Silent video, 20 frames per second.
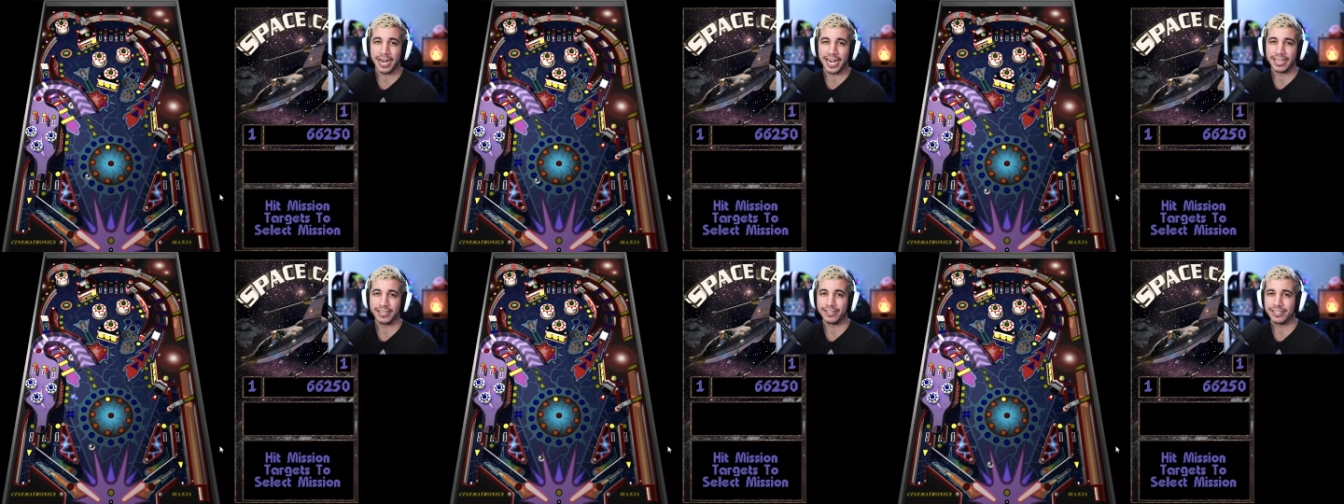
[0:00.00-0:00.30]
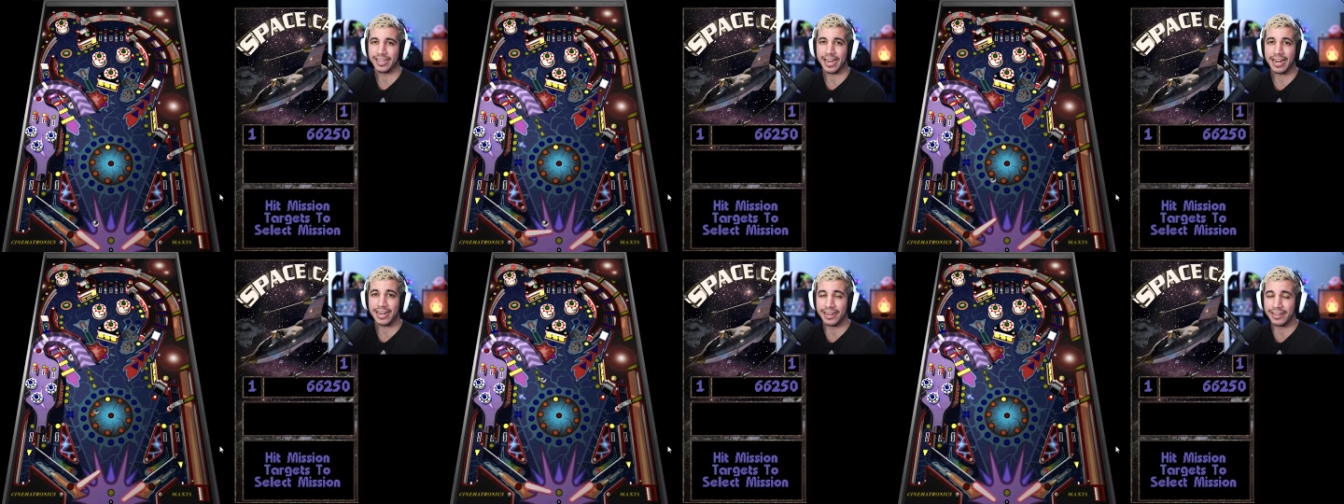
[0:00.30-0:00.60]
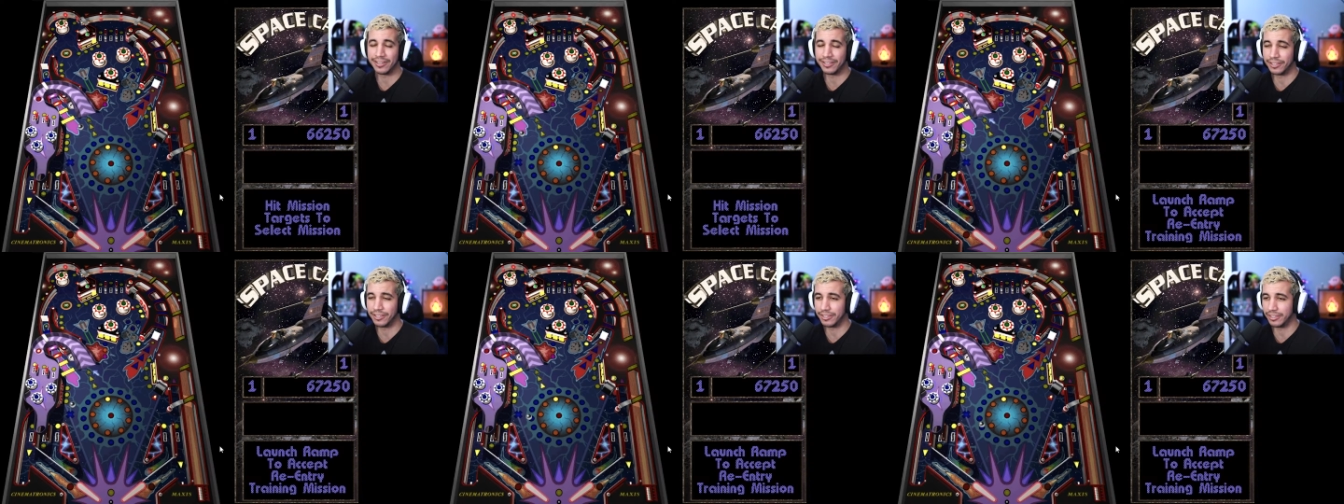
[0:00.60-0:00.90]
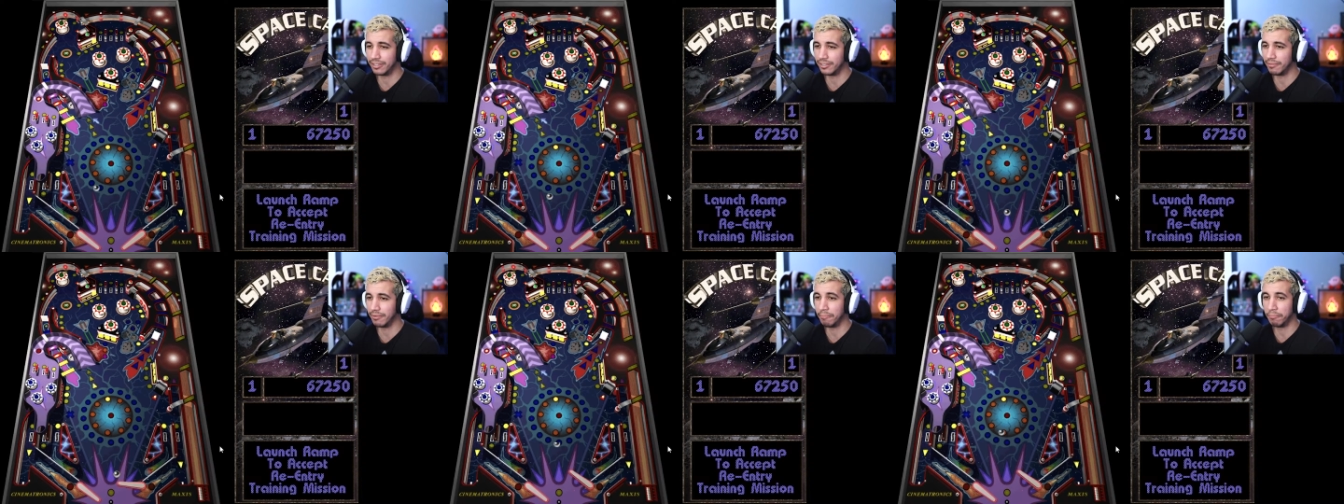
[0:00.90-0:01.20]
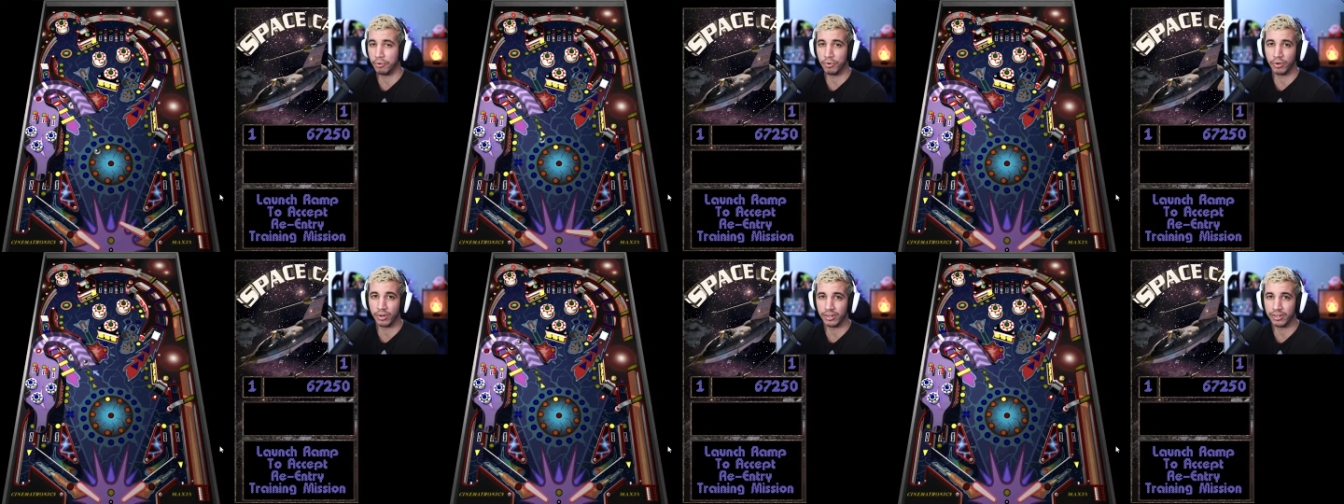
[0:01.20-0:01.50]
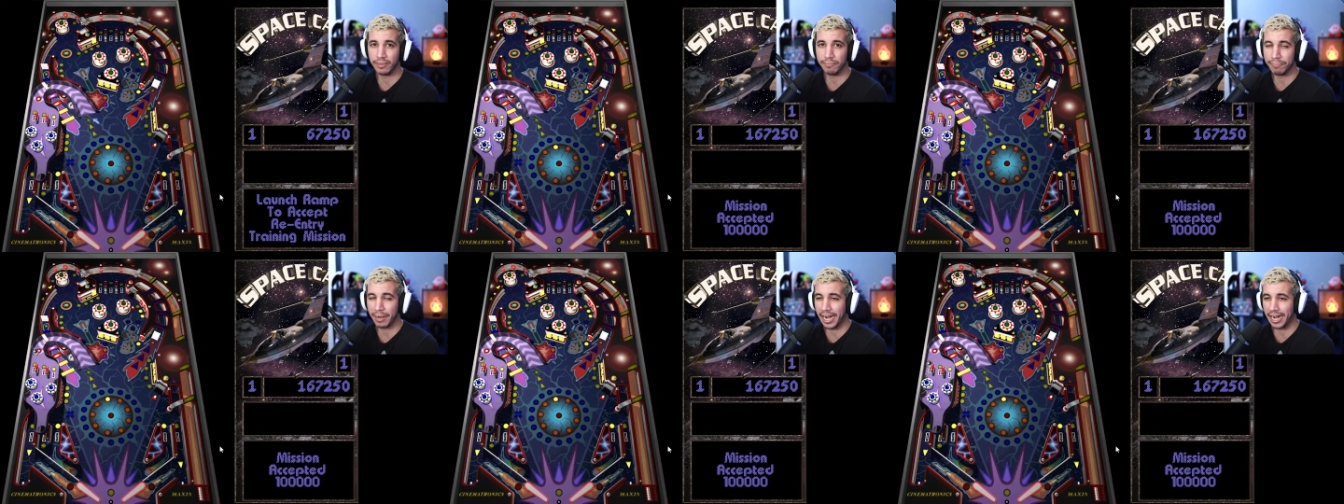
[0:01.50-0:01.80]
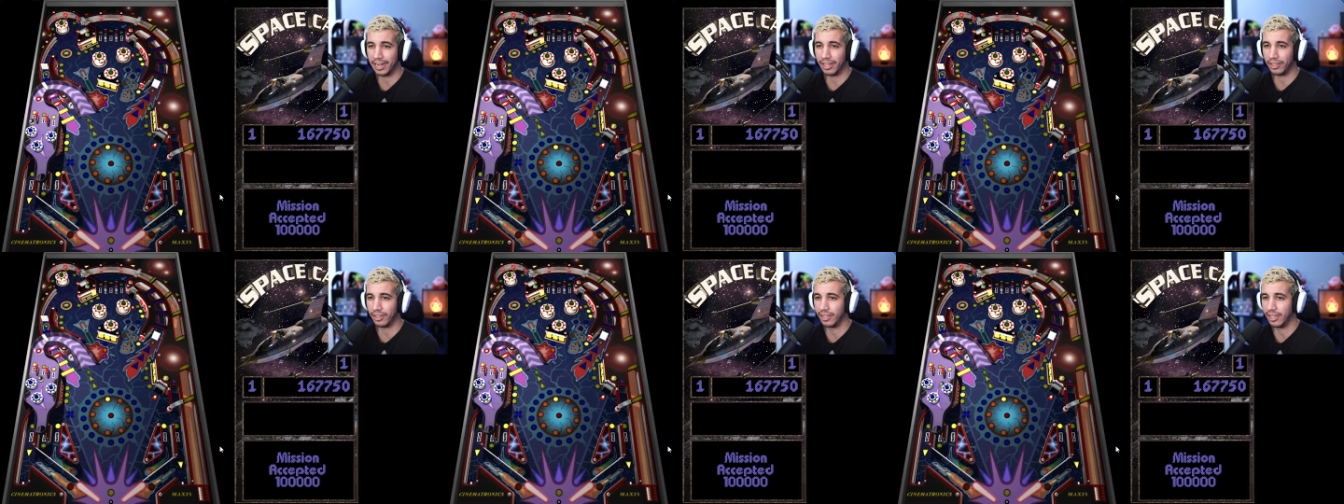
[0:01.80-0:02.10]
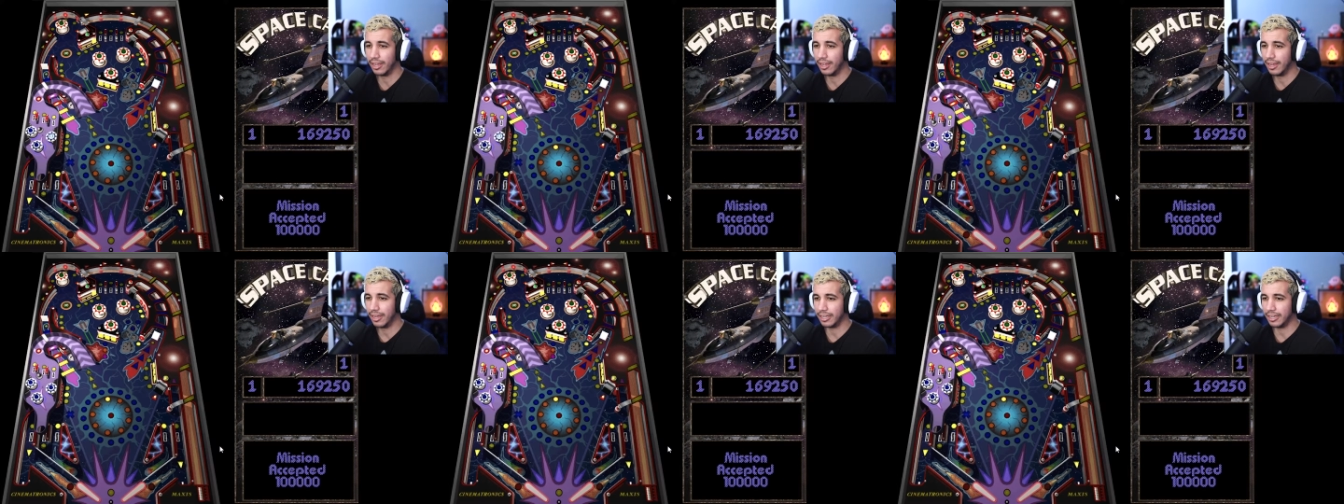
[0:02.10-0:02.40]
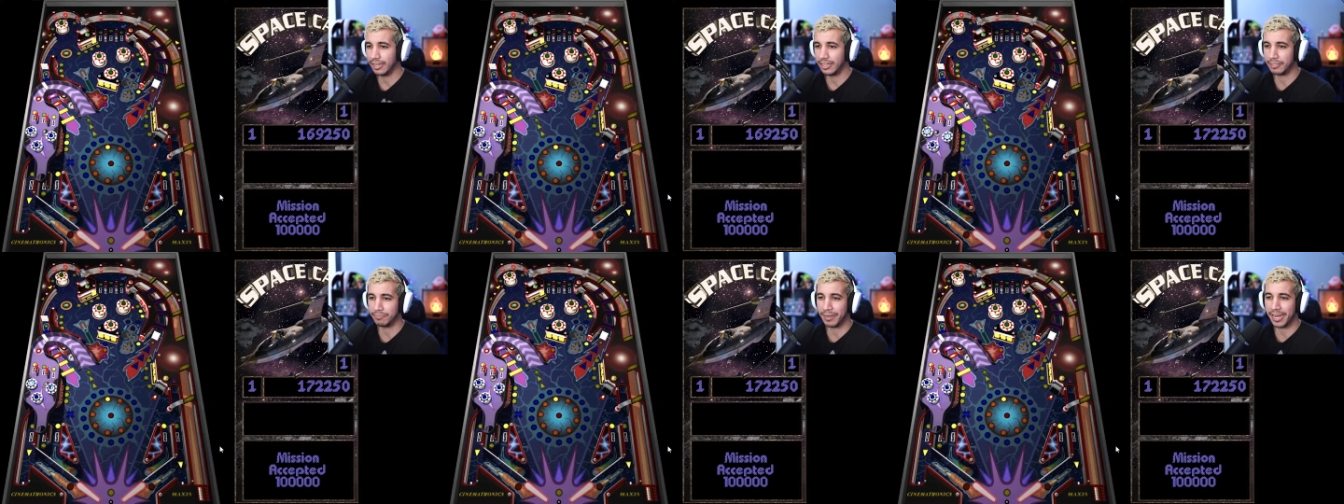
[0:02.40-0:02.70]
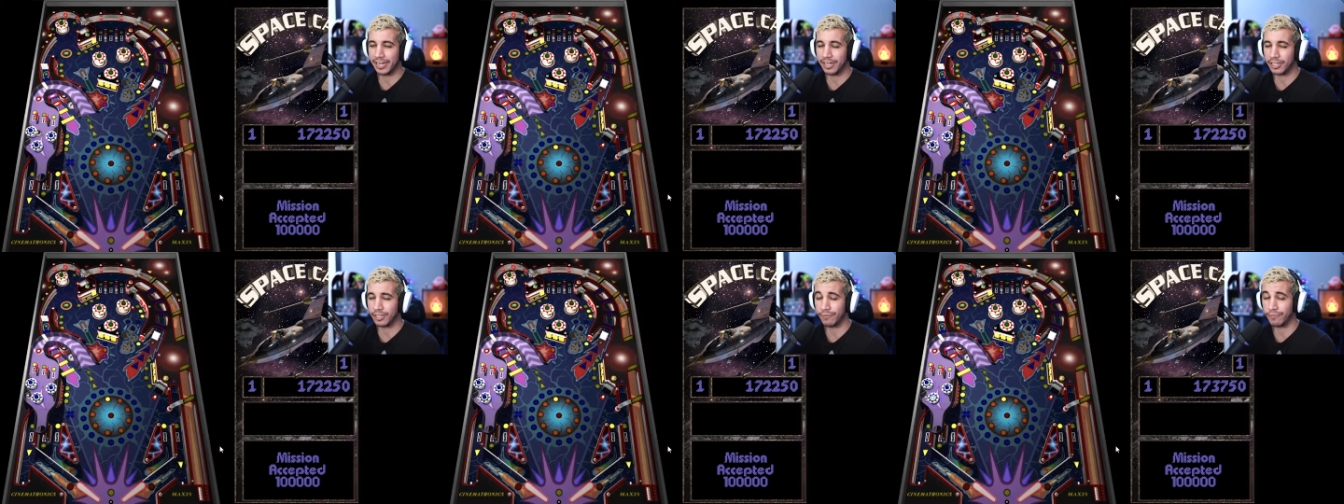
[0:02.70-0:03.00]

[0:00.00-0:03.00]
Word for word: science is important, math, uh, Spanish.